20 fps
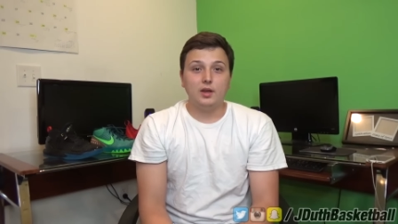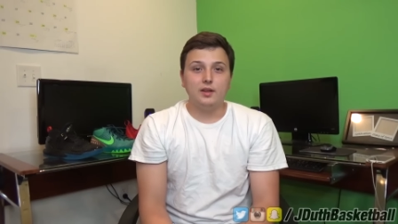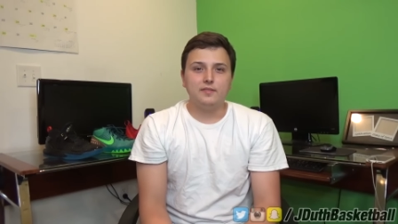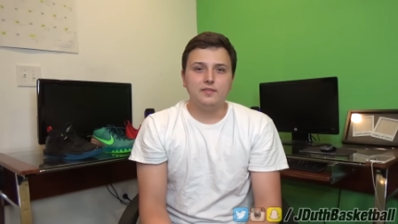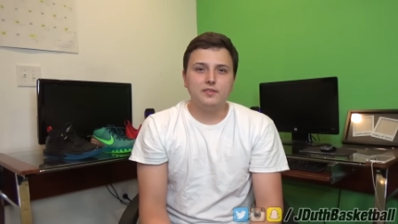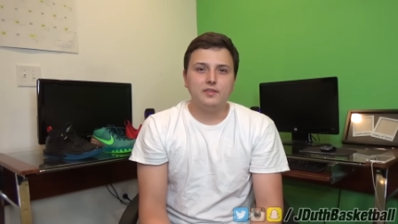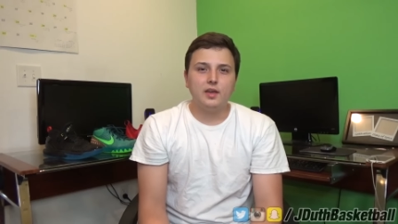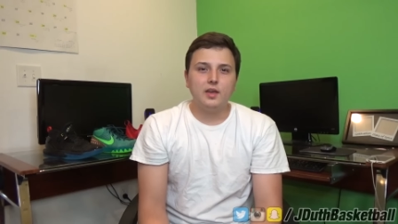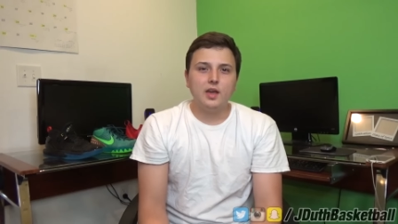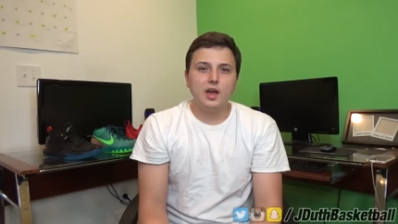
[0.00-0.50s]
And
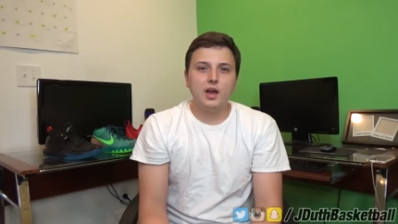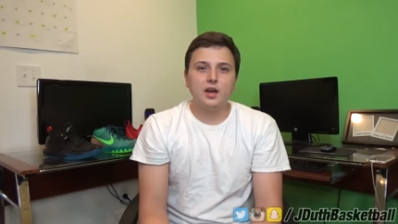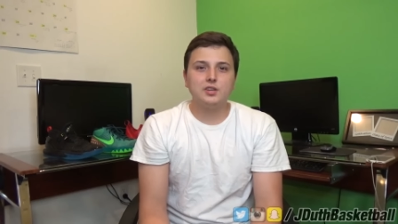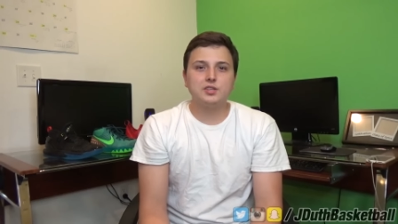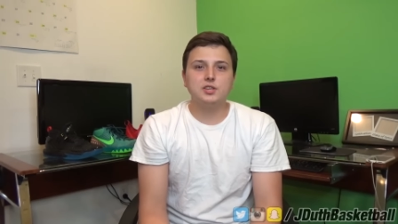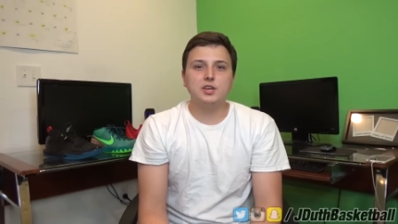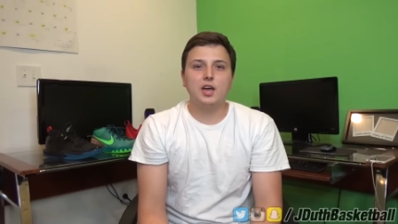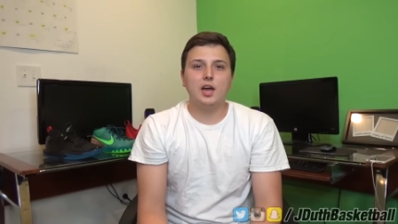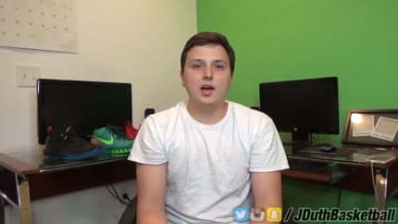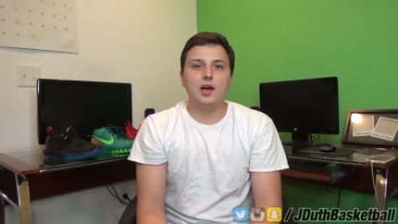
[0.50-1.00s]
today I
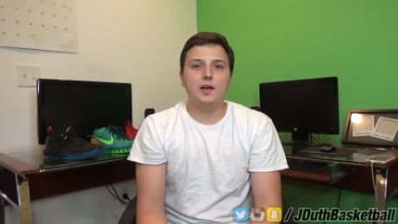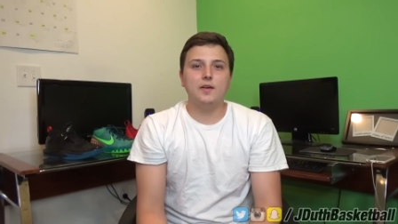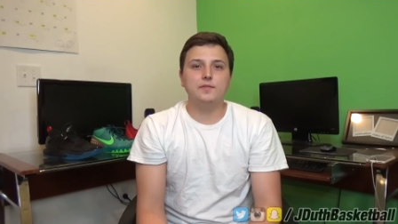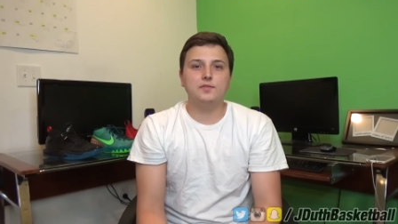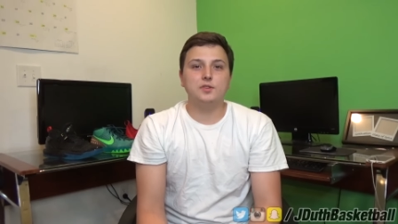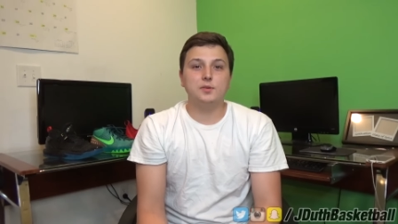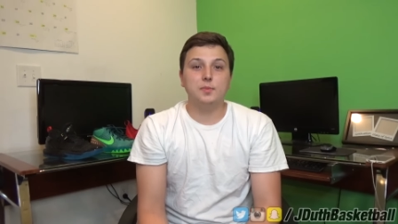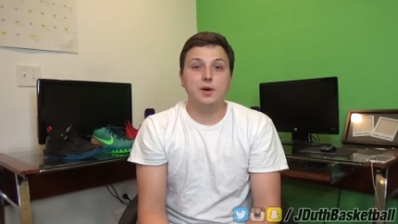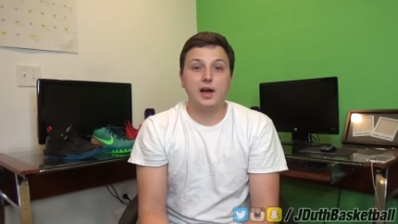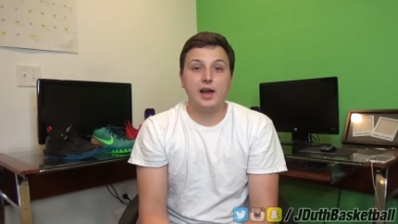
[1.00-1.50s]
actually have
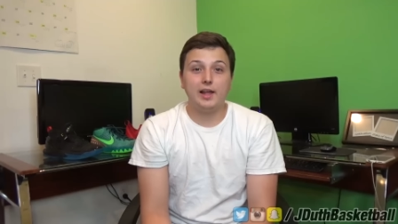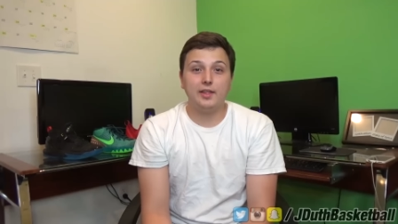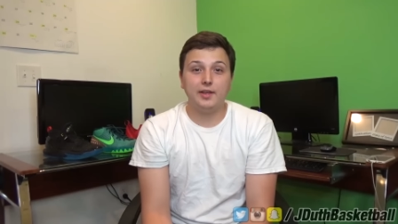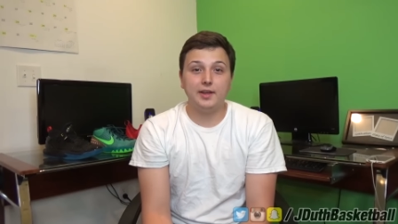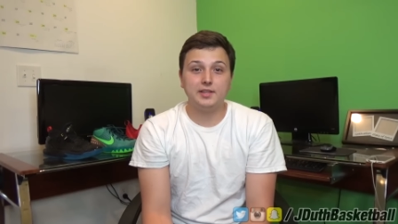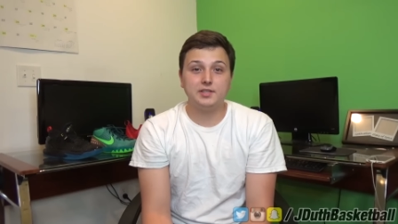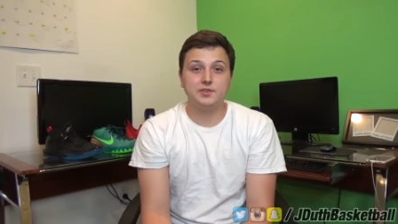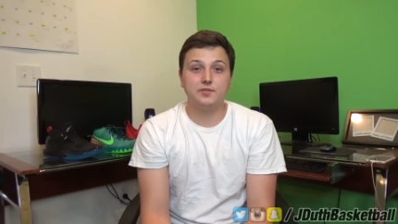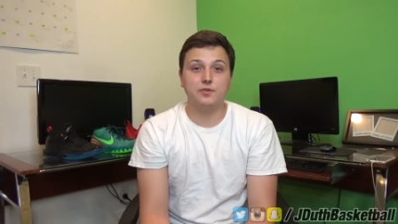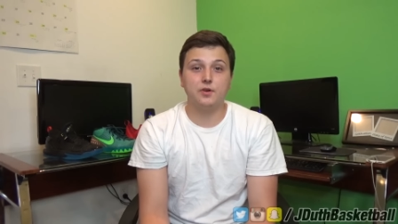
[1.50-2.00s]
some
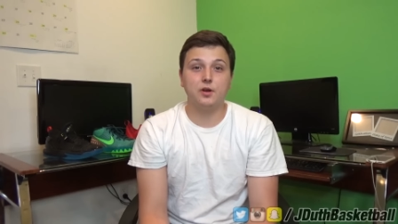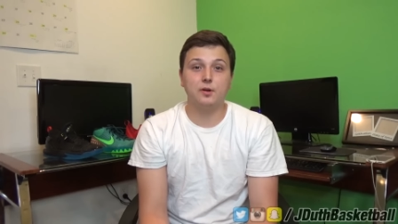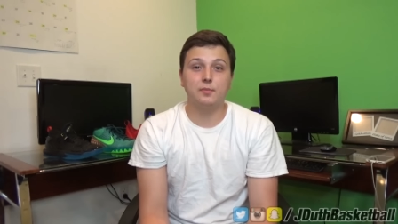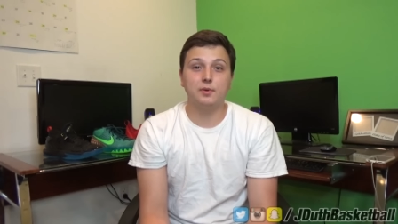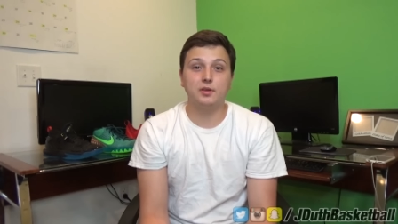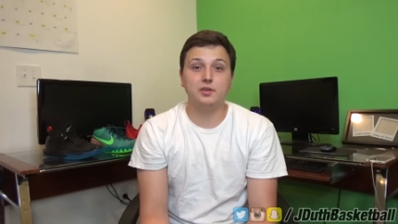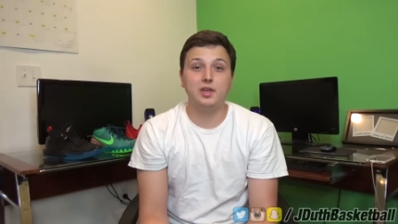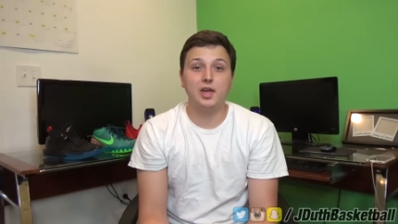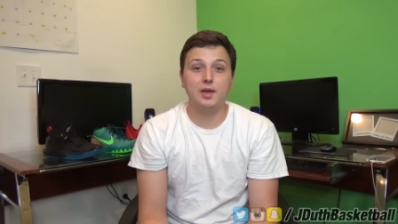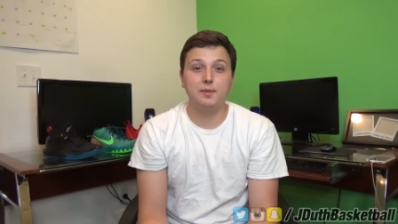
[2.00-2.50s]
highlights
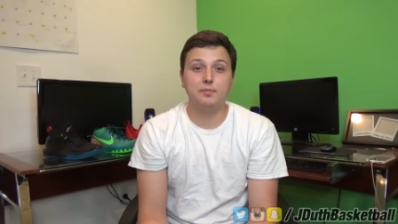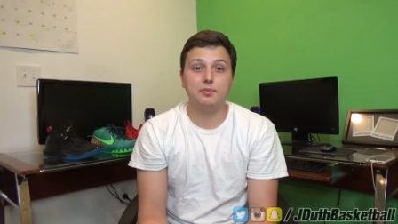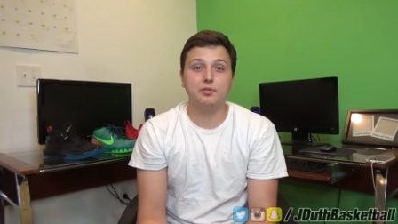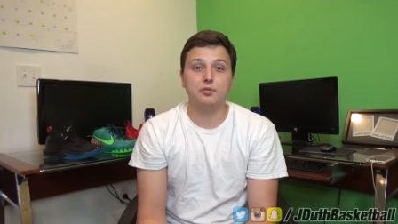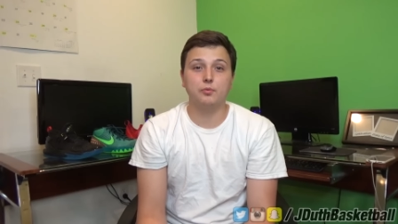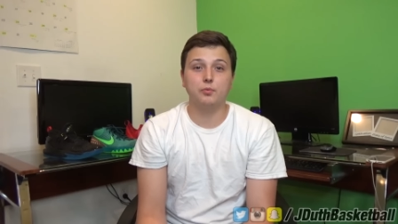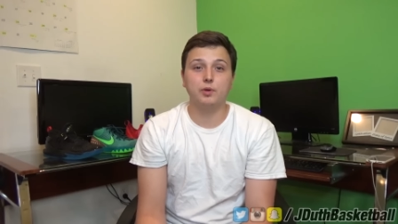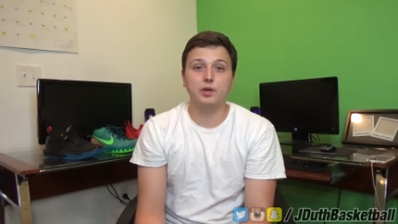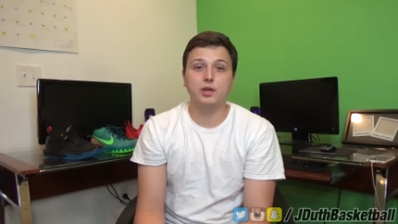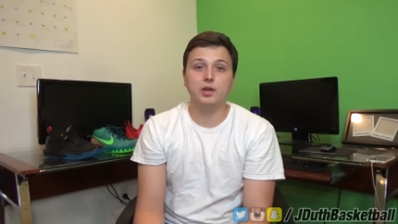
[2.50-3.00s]
from game
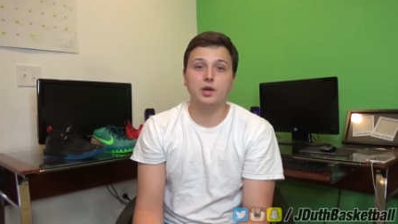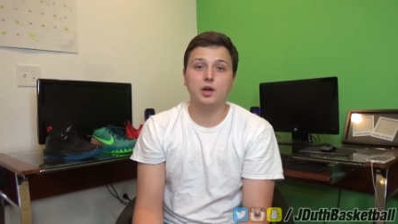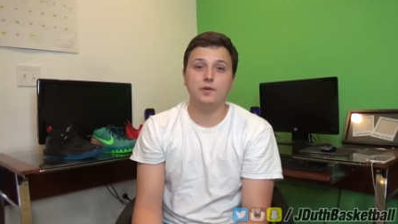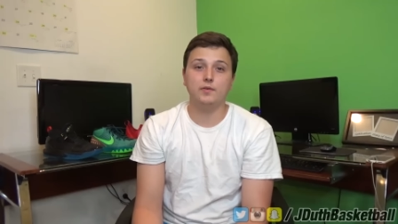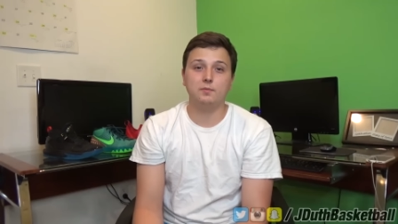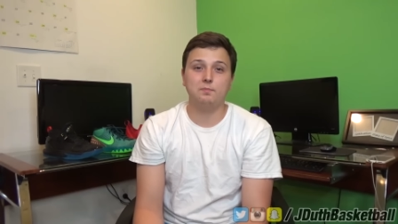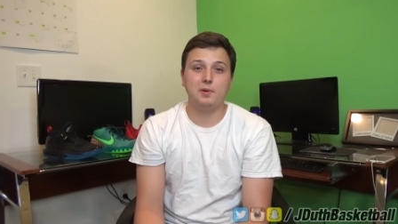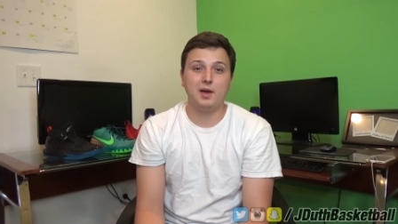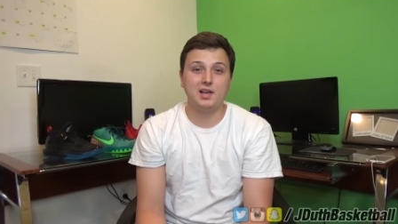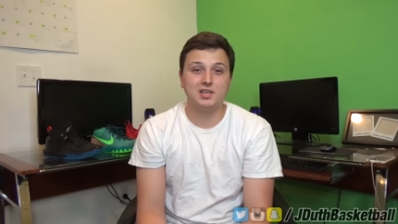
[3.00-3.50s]
three
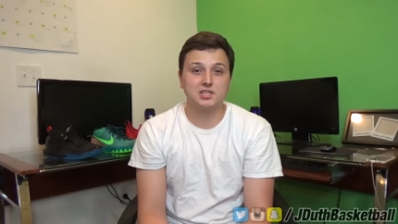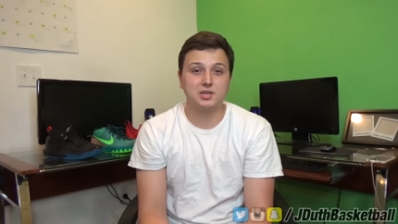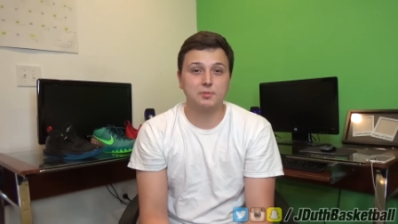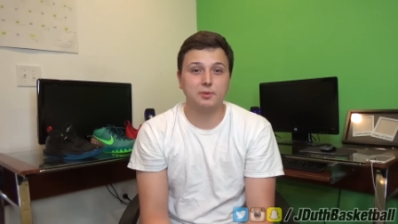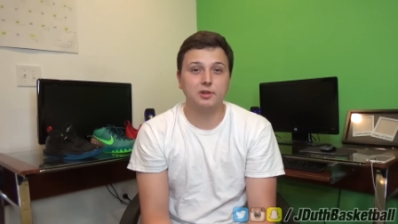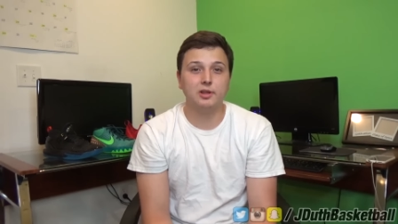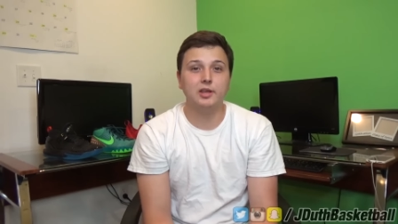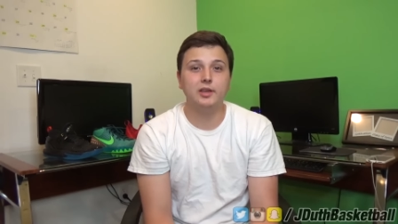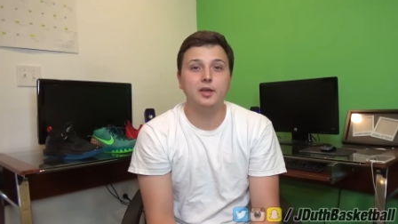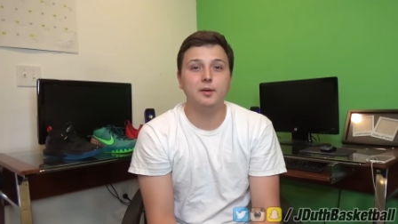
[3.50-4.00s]
of a
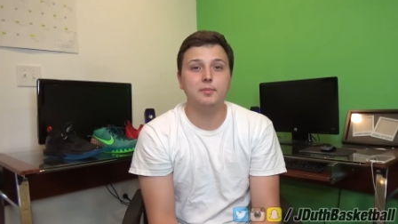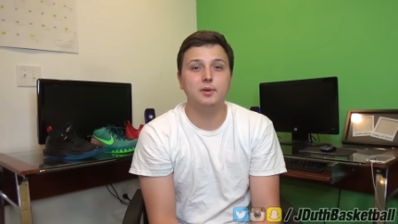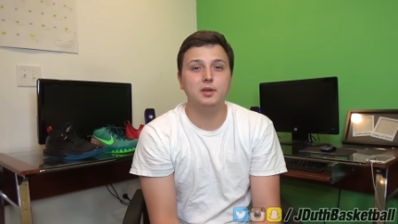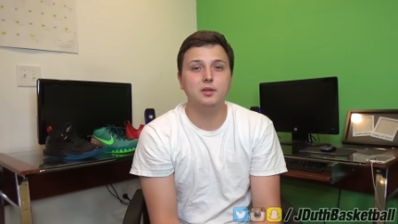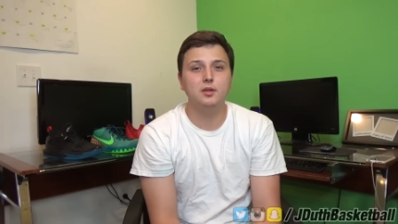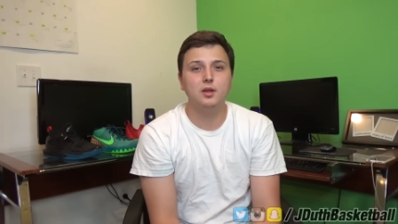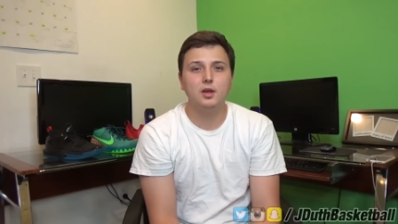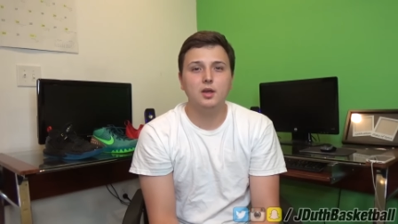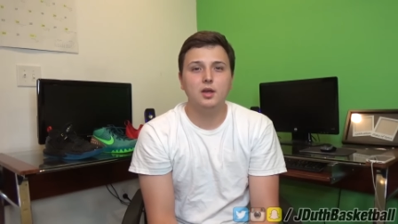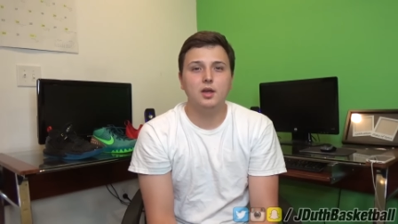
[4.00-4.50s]
basketball league I'm
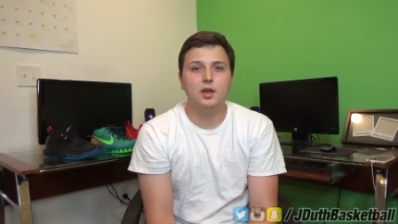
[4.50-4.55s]
in.